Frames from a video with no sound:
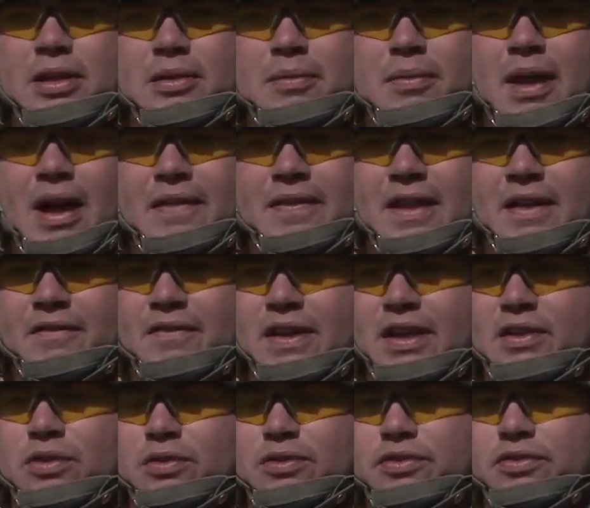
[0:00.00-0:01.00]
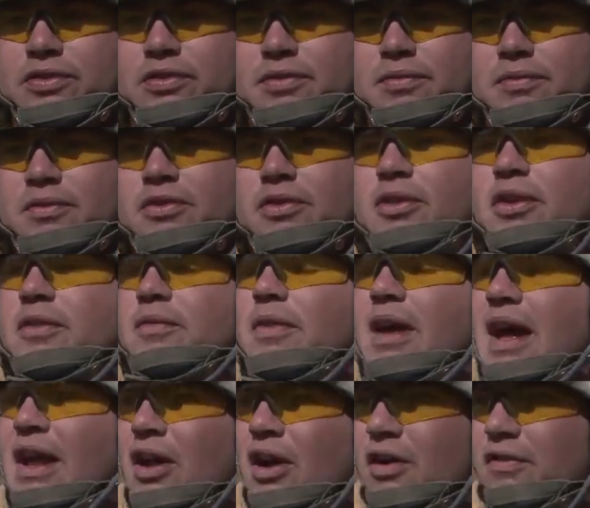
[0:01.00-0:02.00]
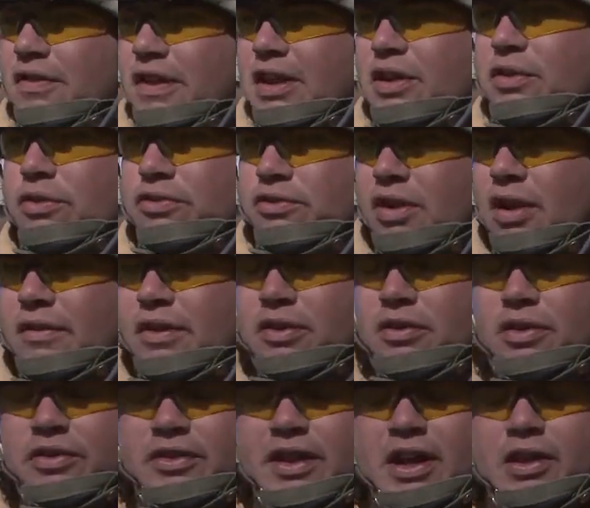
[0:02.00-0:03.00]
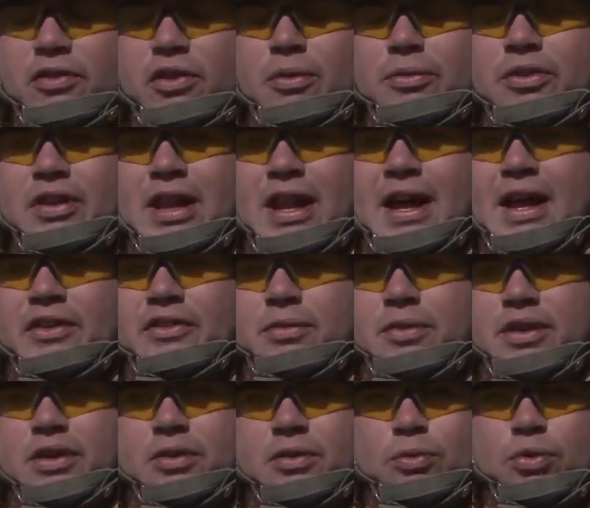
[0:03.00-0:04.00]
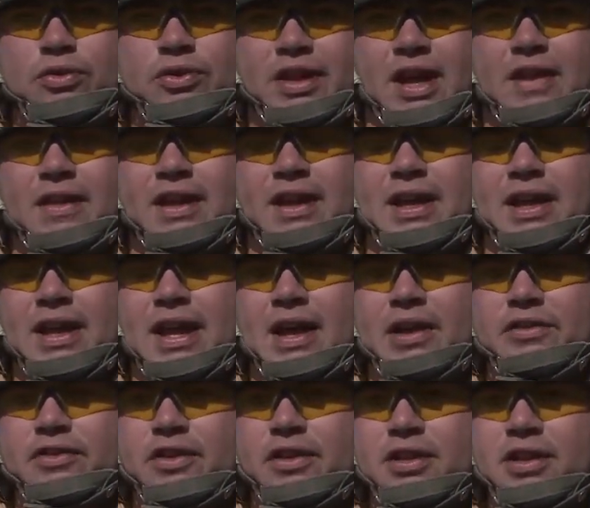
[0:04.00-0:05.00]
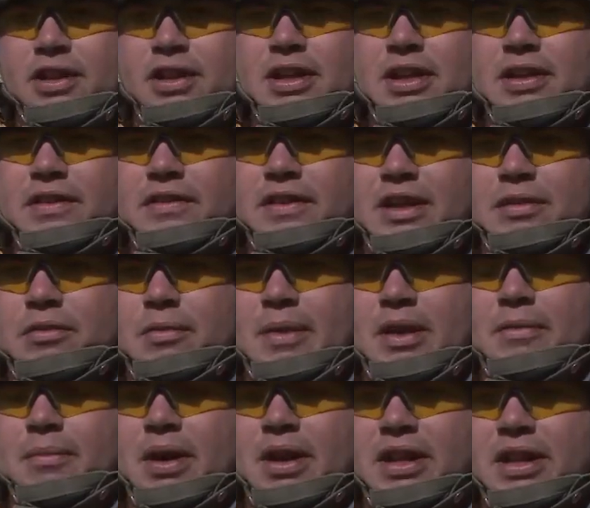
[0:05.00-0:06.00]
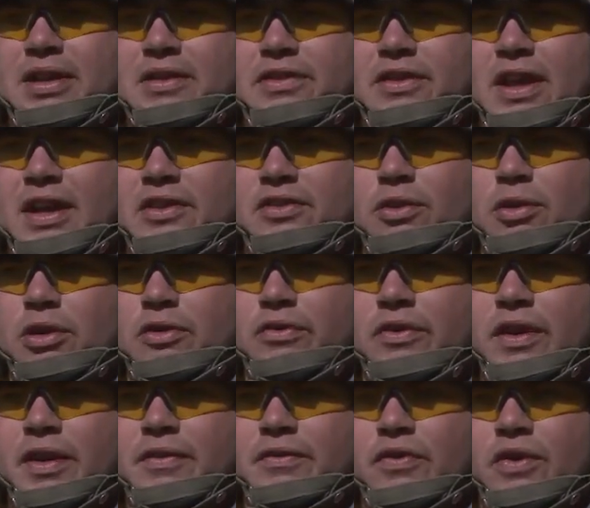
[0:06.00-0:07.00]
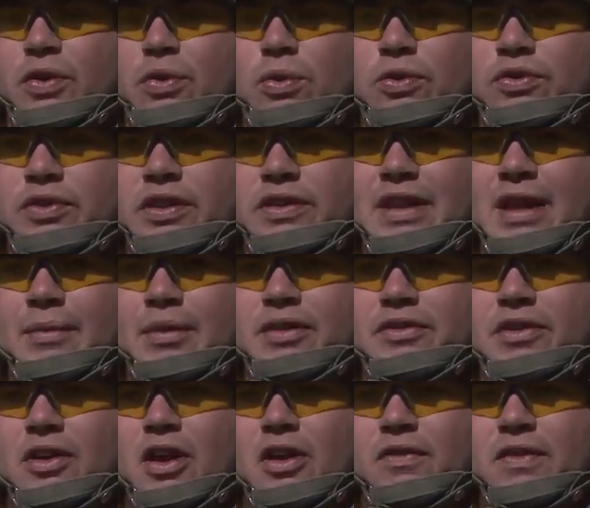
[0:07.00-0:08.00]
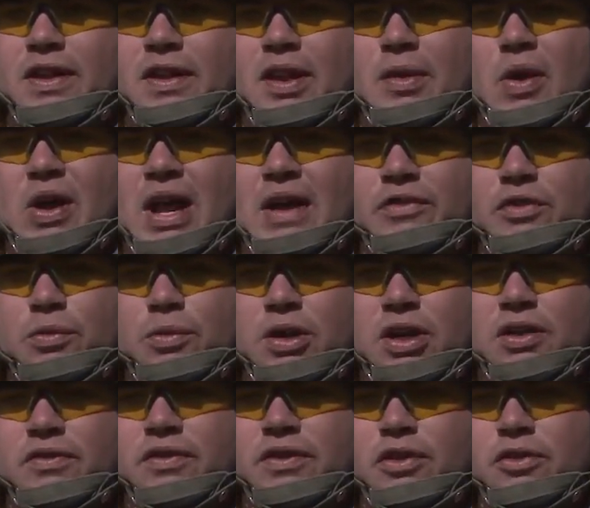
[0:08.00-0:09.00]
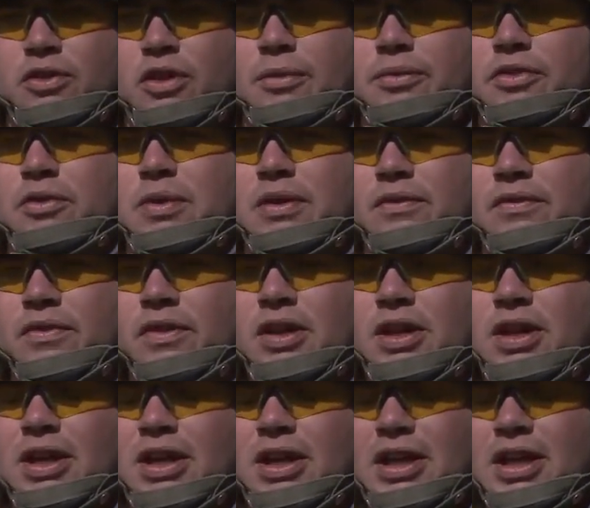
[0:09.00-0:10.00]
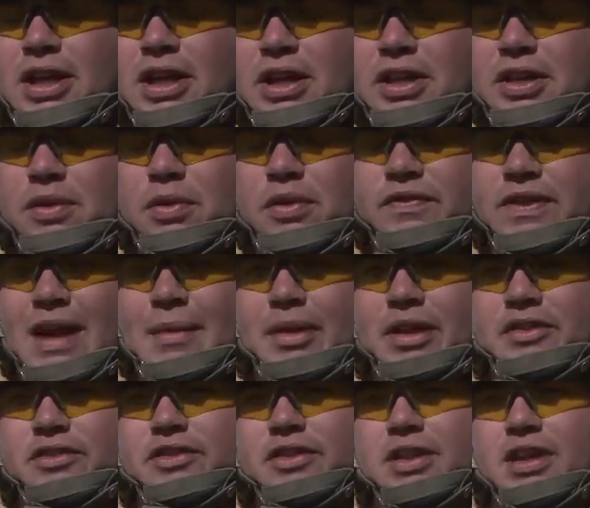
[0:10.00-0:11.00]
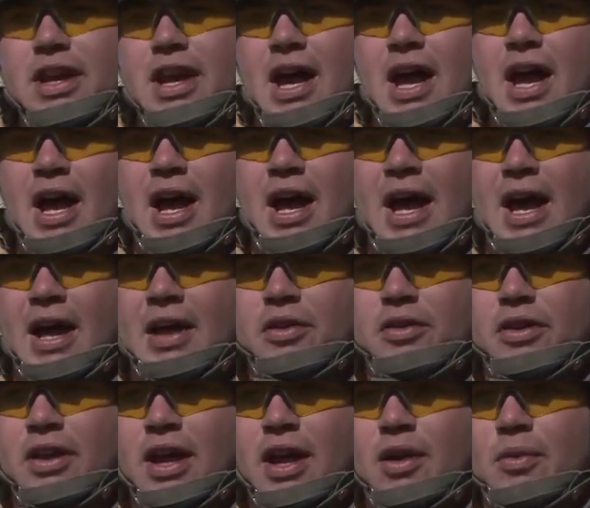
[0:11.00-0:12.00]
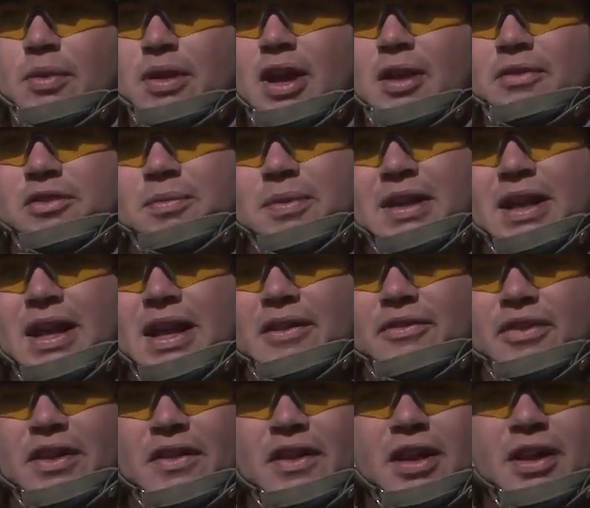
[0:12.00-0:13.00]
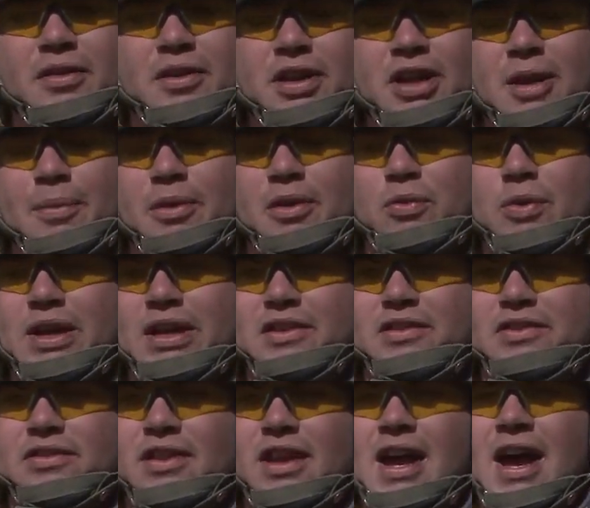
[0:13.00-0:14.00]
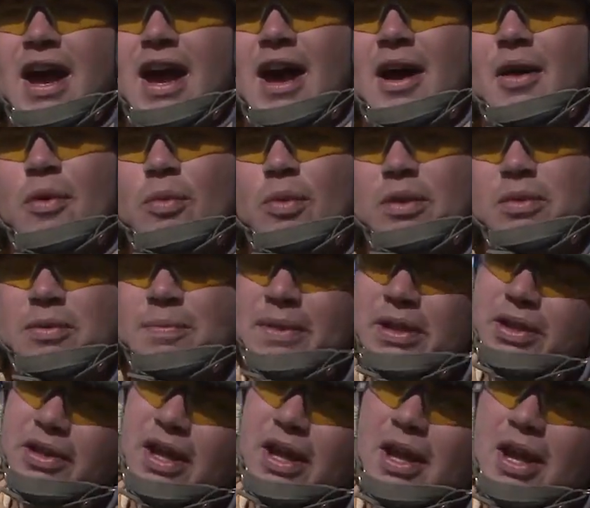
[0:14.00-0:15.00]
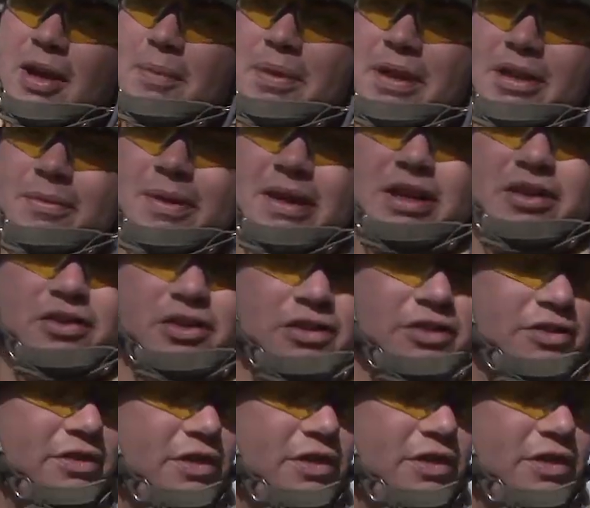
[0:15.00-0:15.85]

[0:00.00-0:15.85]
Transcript: had their vehicles, sorry, had our vehicles driving across their crops and land so we've got them all together here now to to give them a bit of money and say sorry for, for causing the damage. So hopefully they won't have to work for the crops that we've, that we've damaged. Uh, and uh, we hope to be here for another couple of weeks. Uh, we build a, a PB just